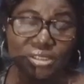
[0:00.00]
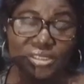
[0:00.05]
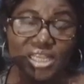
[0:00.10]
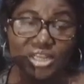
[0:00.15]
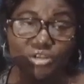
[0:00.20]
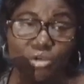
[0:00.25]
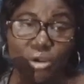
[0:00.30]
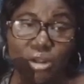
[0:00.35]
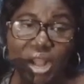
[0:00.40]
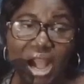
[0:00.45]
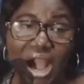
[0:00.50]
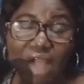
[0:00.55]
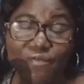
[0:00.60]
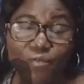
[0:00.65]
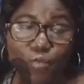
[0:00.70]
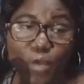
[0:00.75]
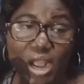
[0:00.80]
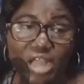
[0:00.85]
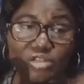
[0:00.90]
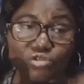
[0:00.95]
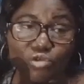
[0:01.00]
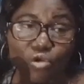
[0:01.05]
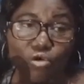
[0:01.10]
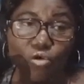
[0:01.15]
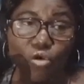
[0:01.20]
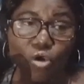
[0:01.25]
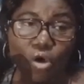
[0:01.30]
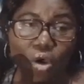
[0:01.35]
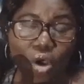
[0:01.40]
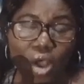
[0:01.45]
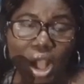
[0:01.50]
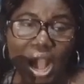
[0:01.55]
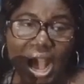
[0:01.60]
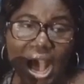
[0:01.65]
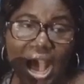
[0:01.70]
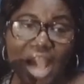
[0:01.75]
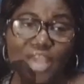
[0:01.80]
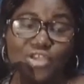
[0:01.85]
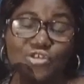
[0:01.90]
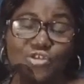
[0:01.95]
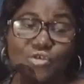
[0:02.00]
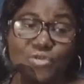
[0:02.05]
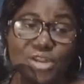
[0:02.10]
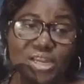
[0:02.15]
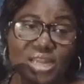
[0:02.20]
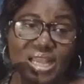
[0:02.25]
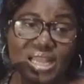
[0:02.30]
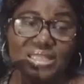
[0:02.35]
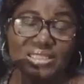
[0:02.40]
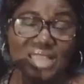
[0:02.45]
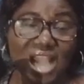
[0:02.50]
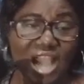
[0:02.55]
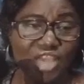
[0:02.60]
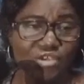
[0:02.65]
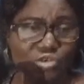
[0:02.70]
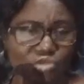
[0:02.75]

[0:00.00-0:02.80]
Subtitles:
They don't have where to go and urinate. And